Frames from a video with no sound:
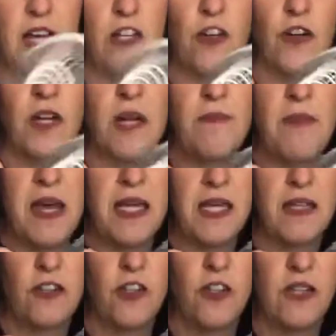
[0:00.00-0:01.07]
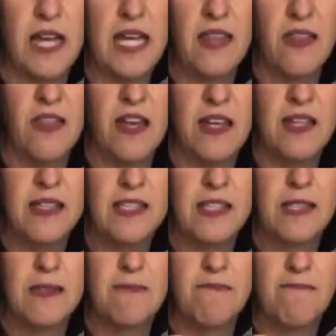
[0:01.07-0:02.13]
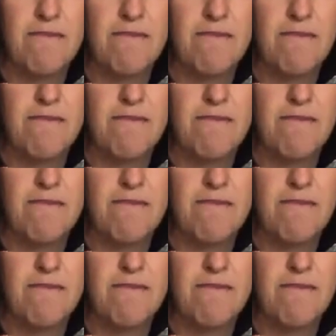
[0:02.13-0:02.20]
and you're gonna make it look like this.